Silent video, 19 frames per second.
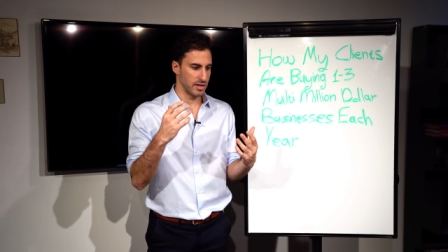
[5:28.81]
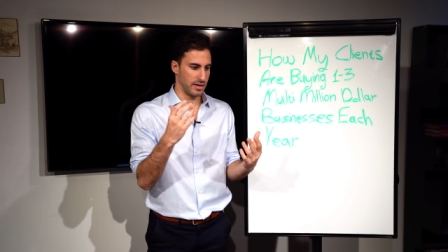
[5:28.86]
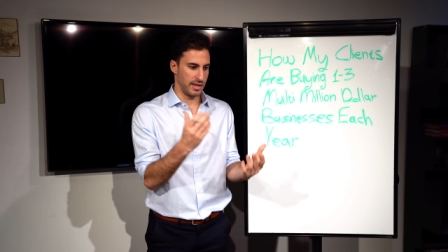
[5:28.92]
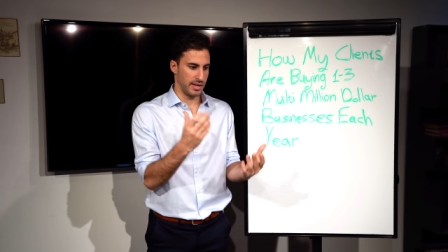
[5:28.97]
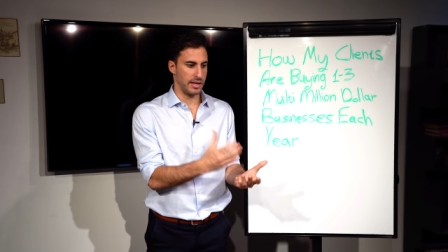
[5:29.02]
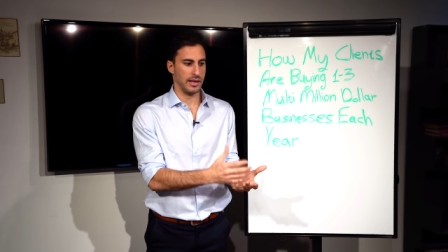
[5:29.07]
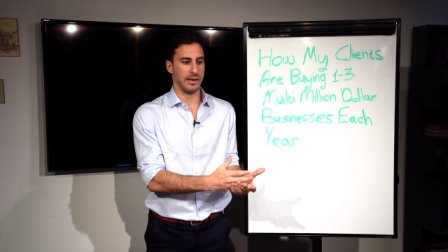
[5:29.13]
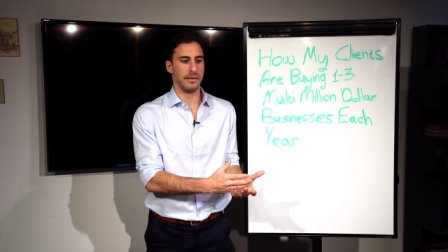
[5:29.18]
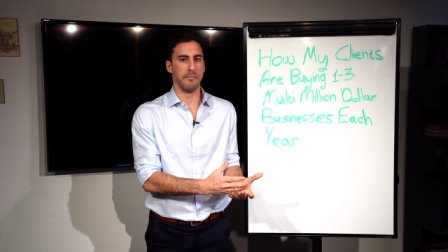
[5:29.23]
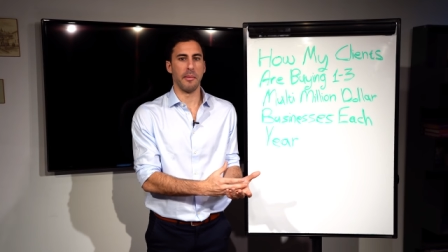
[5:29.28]

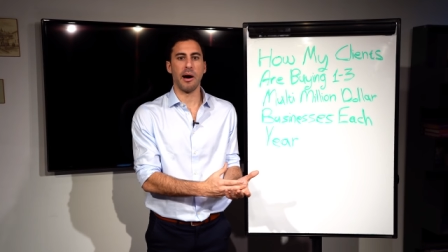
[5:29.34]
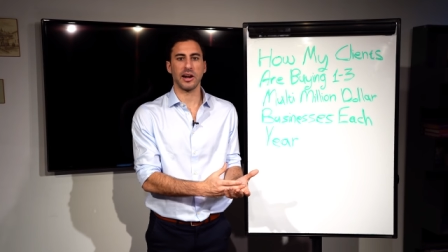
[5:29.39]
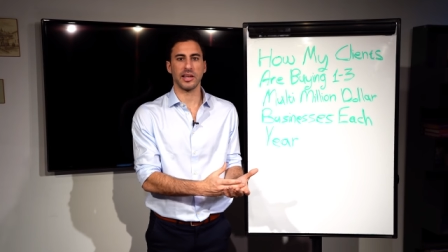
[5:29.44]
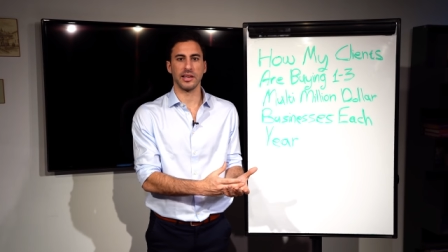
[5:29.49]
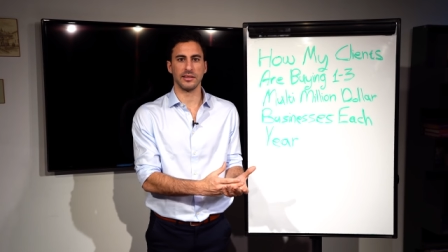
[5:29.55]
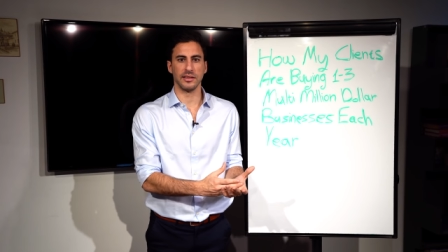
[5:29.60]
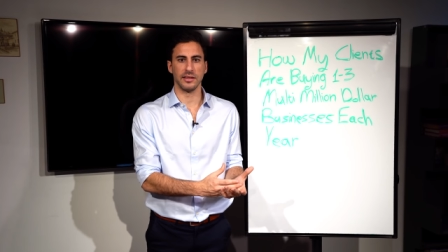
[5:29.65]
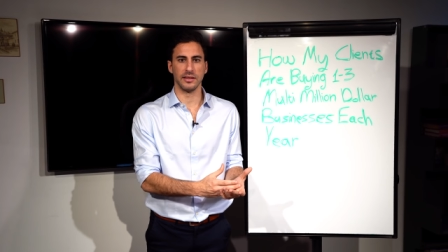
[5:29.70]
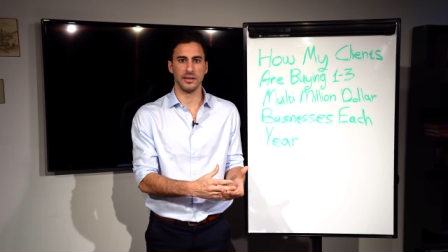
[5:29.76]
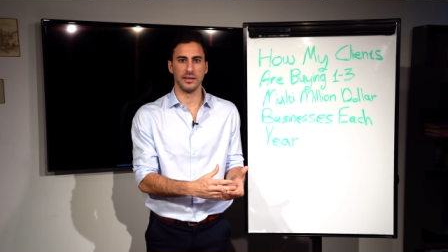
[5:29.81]
in
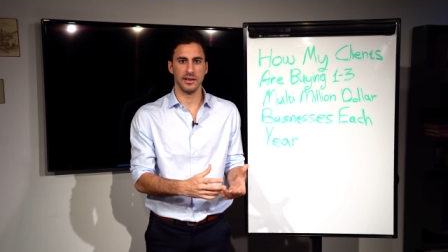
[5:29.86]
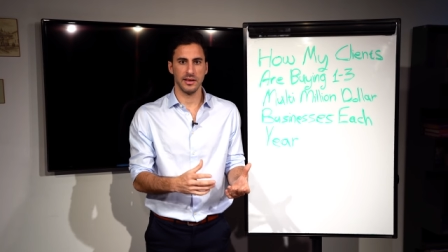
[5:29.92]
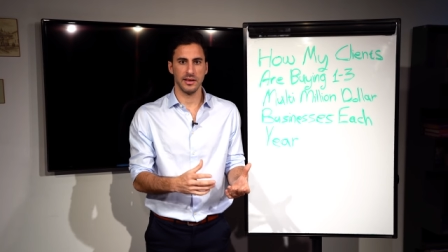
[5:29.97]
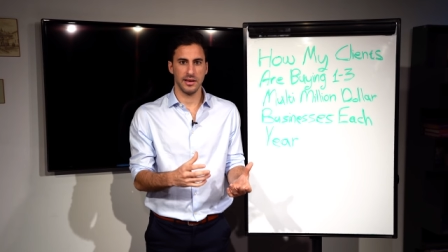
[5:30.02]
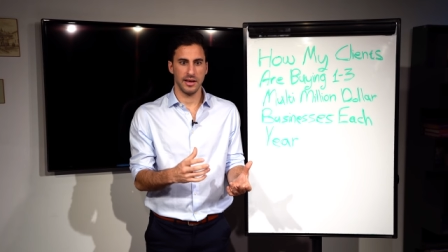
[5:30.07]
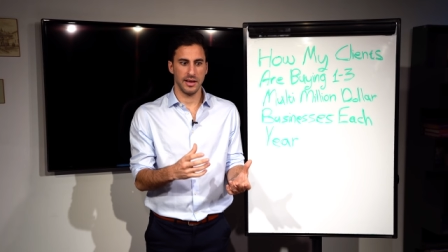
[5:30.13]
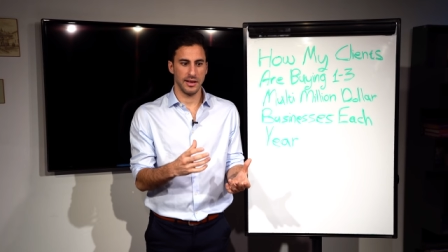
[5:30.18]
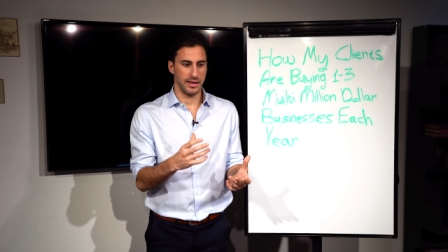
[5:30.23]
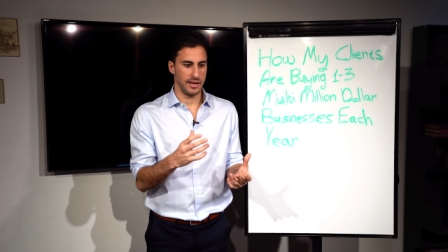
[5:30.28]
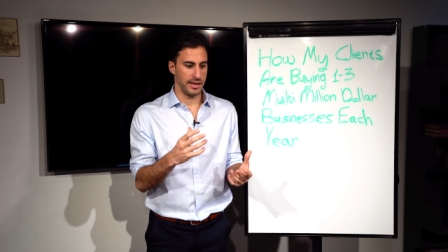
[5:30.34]
marketing,
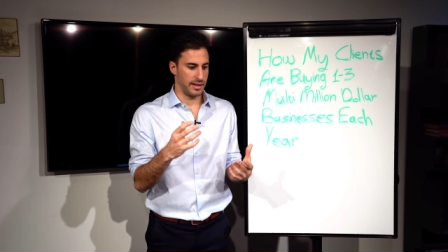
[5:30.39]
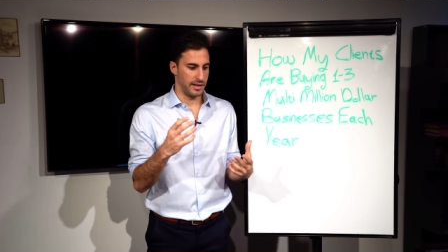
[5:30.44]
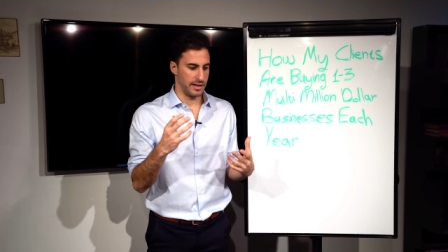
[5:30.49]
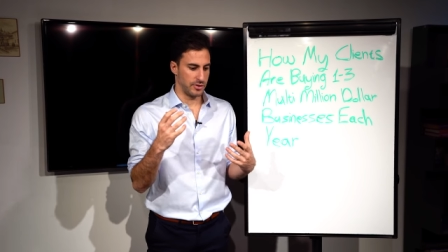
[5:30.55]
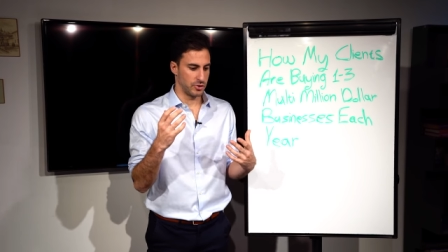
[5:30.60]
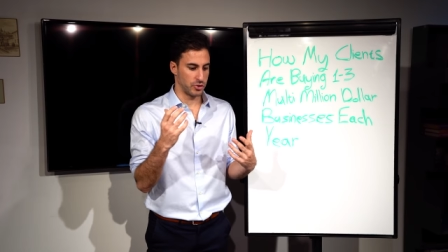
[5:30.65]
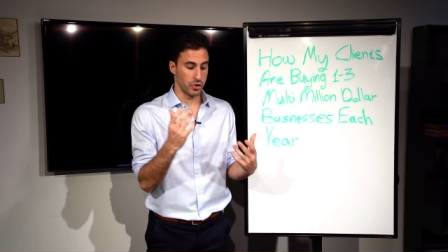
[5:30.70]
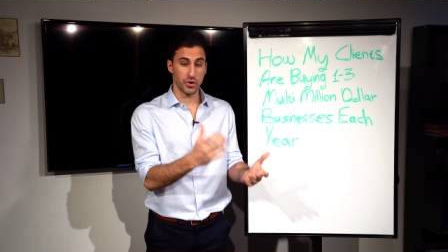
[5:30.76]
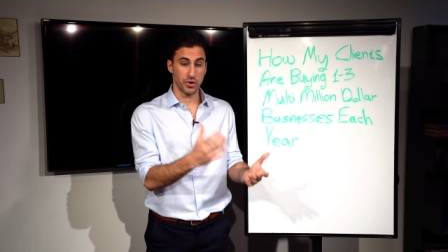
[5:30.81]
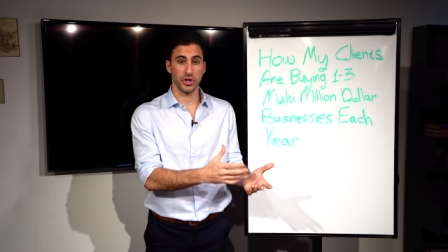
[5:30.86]
in
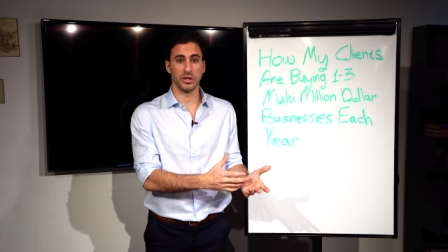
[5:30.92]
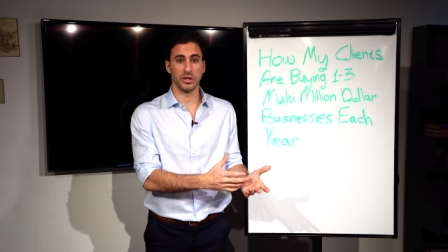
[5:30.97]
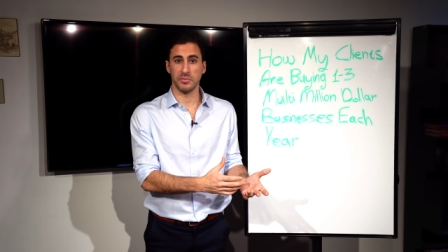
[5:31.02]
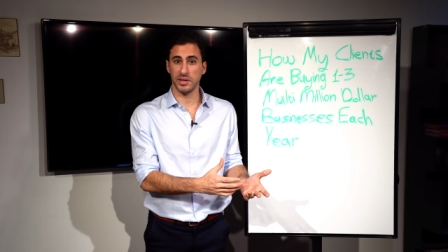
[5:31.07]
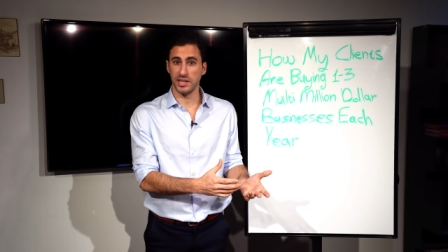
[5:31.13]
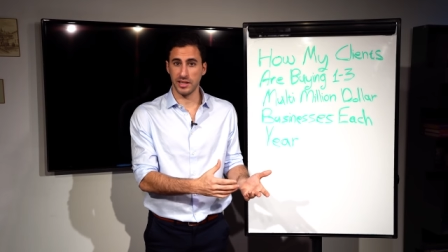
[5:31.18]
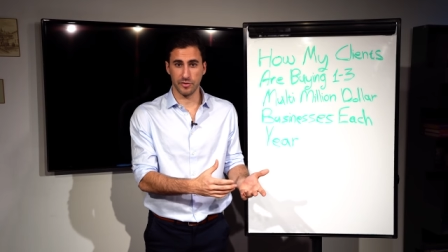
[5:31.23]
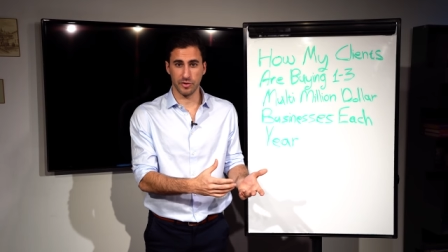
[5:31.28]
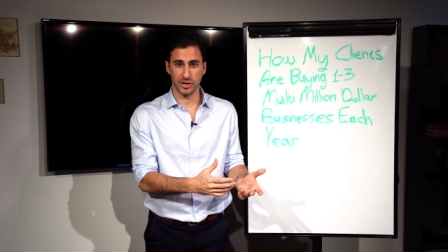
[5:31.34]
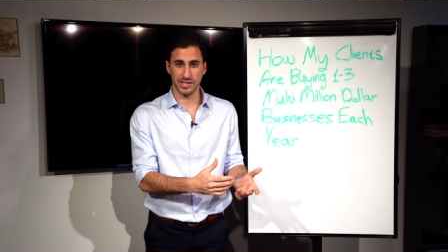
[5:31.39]
social
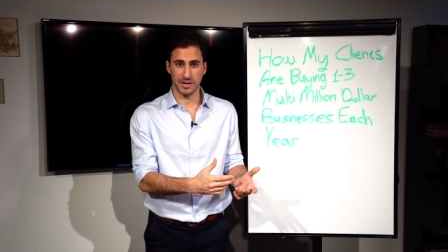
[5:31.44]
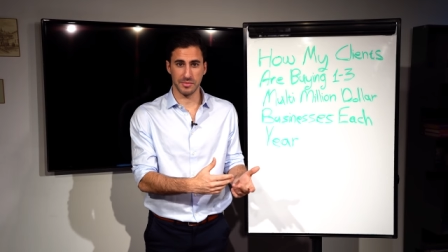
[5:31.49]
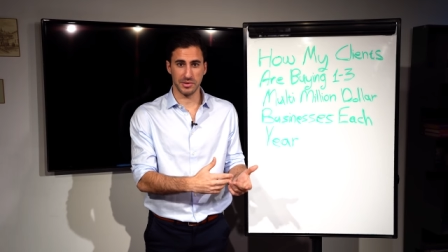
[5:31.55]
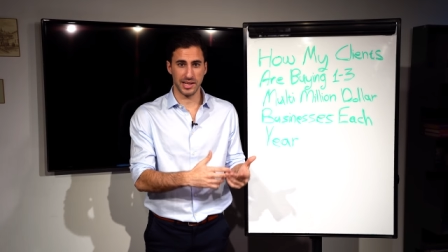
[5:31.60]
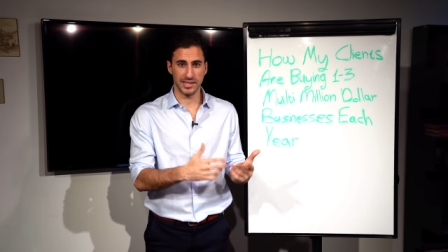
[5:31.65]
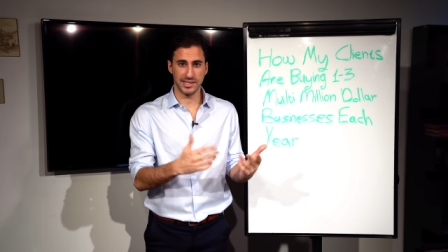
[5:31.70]
media, for example.